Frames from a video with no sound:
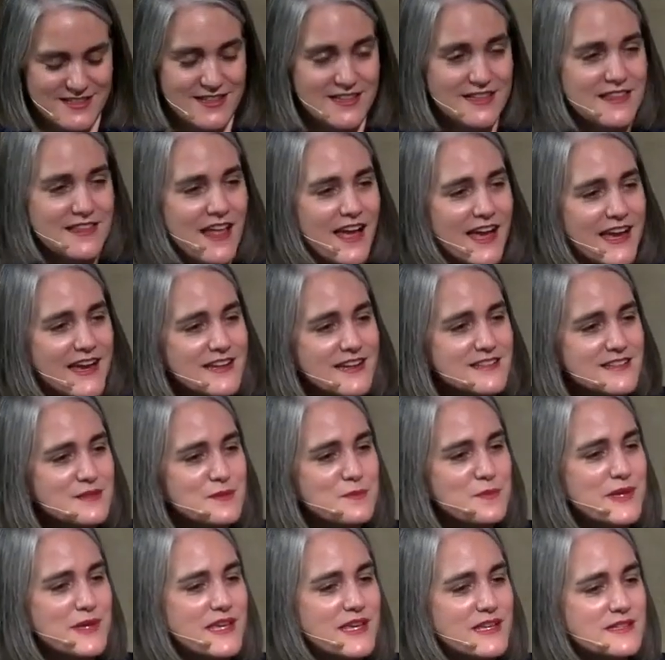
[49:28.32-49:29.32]
Light
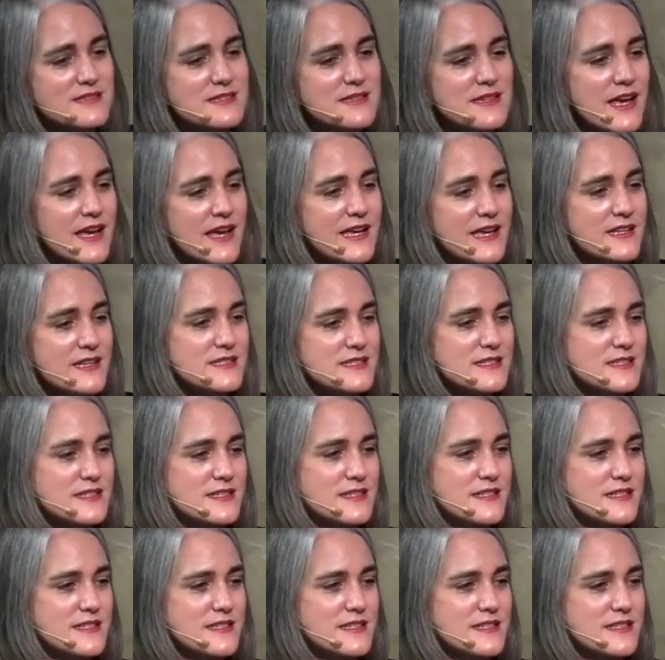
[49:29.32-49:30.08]
begets light.